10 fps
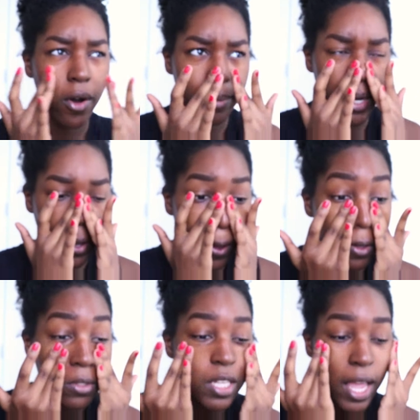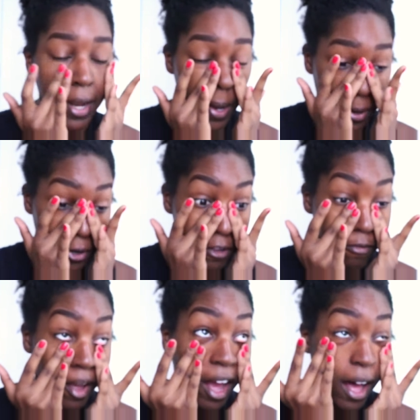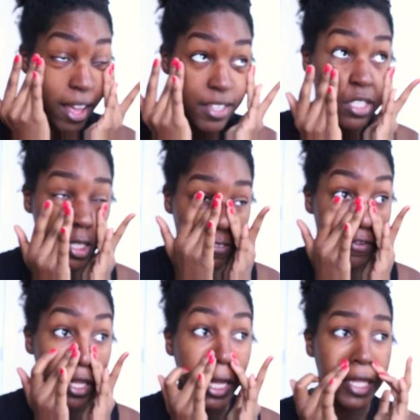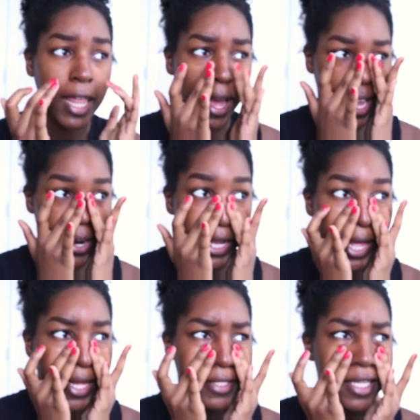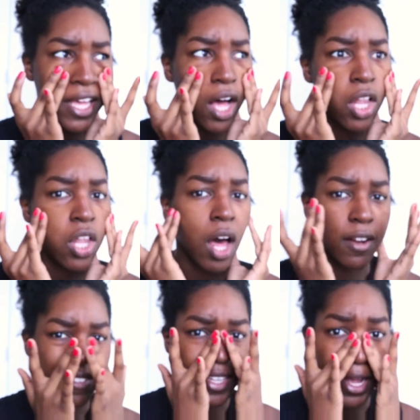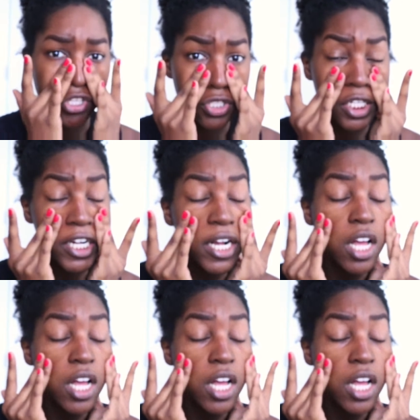on my nose and underneath my eyes, because I feel like that area has like a lot of texture.